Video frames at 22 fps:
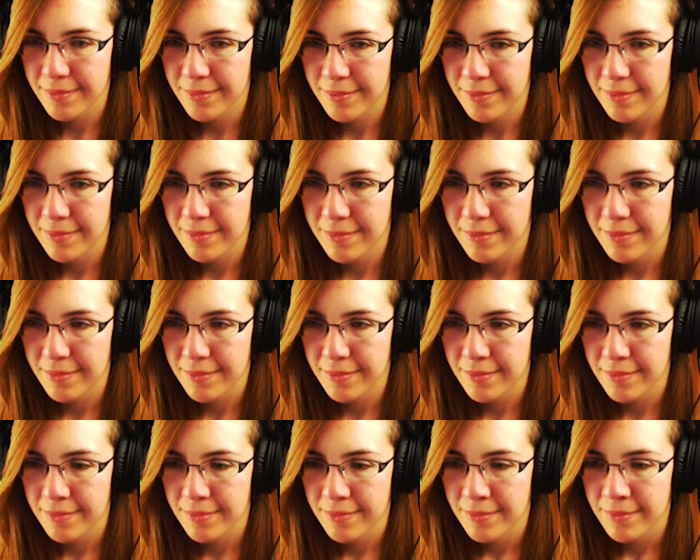
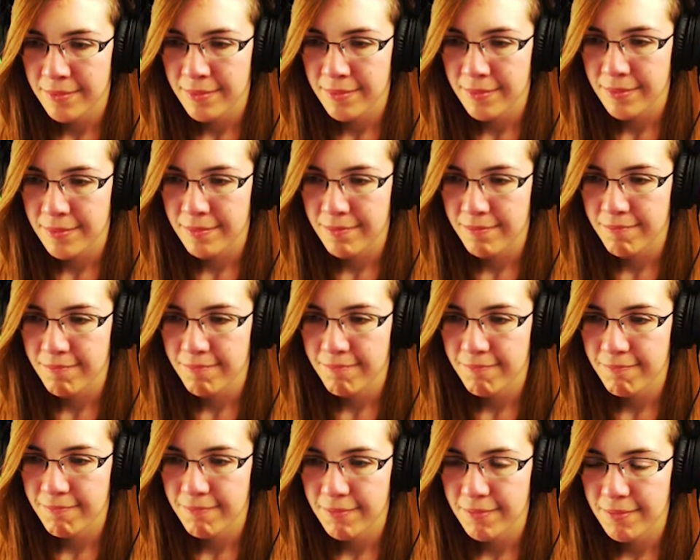
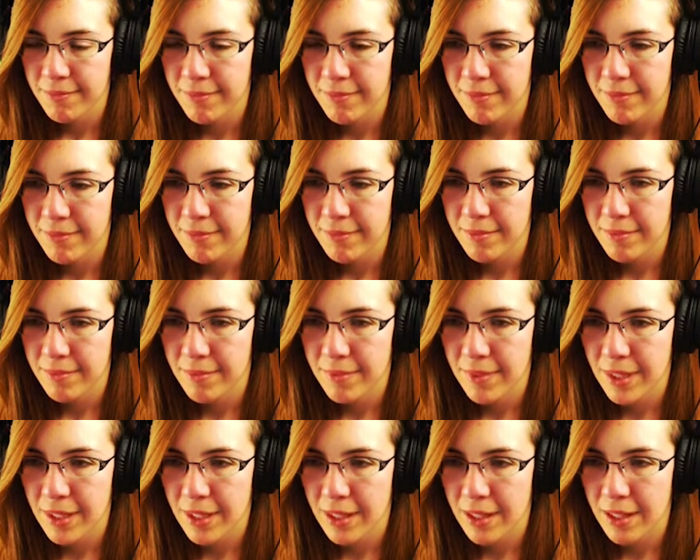
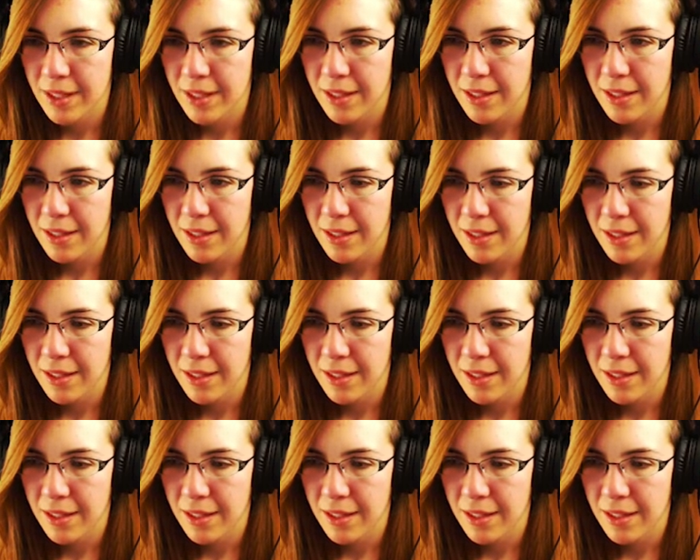[no speech]